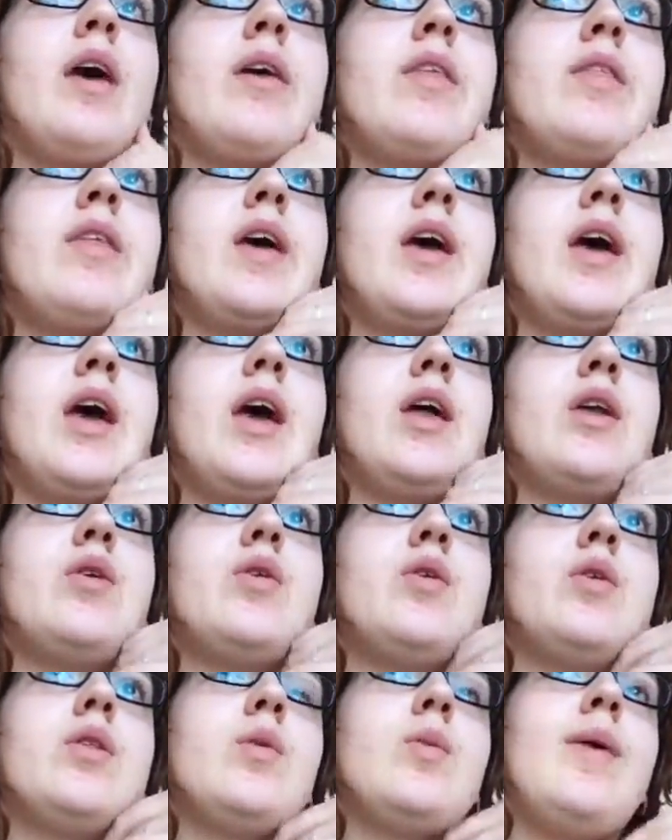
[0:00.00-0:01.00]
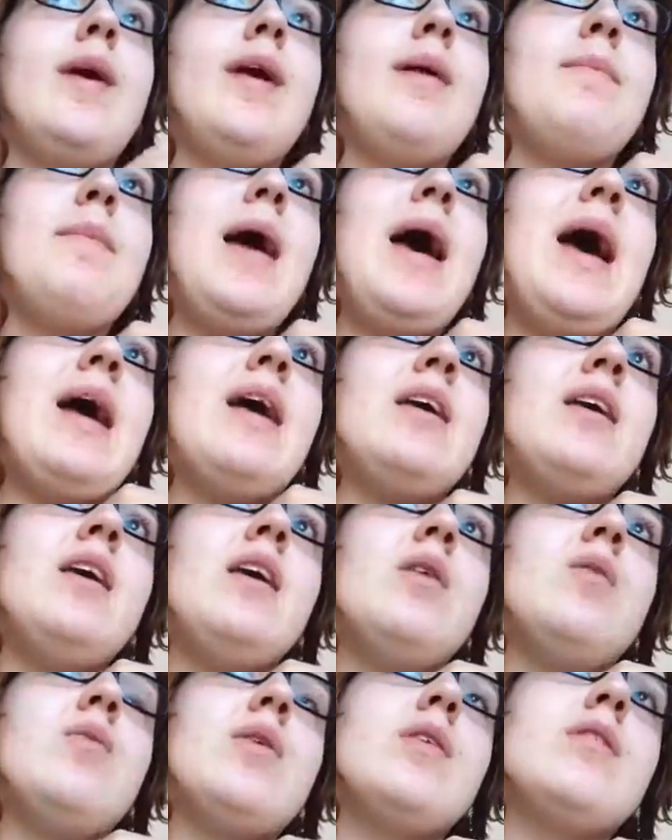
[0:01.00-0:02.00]
and then on the way back,
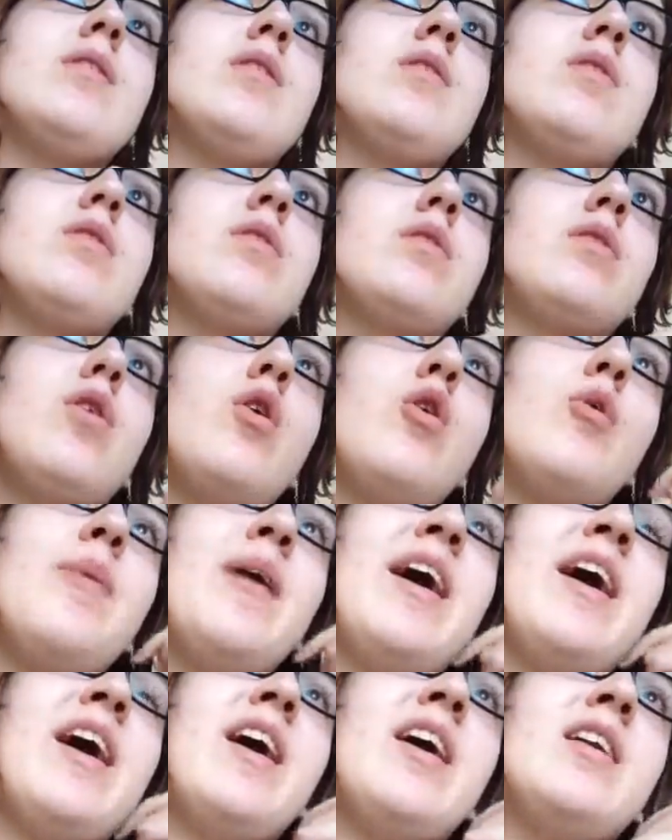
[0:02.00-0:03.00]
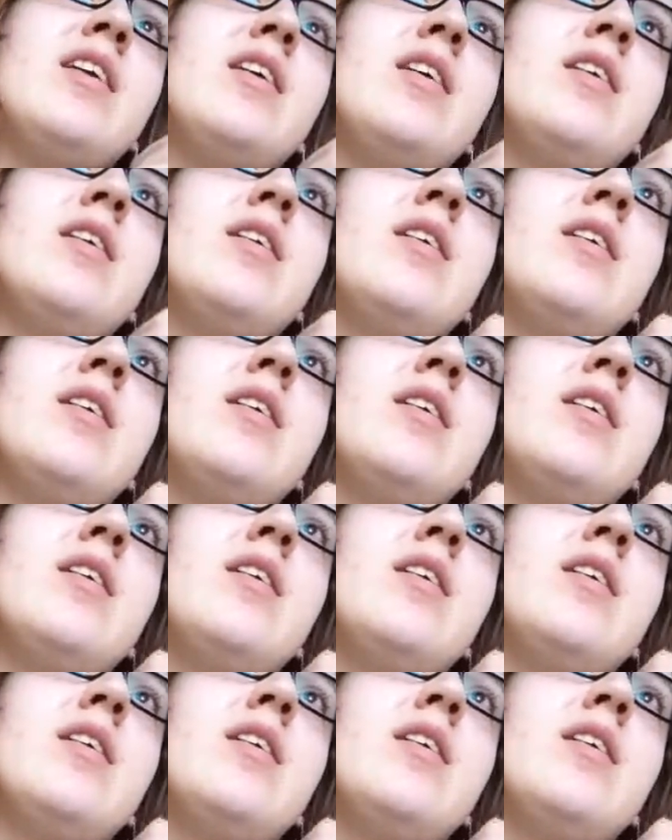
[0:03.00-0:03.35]
it wasn't so bad.